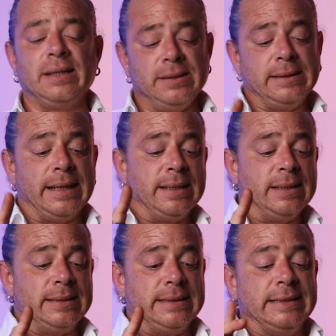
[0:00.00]
and
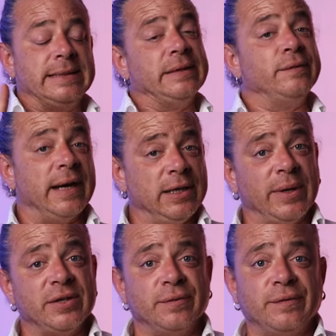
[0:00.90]
then the
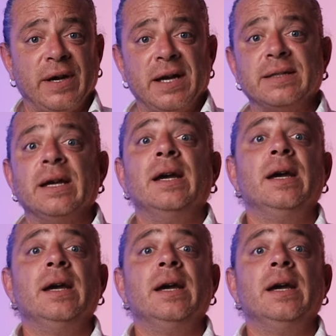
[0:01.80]
devaluation phase,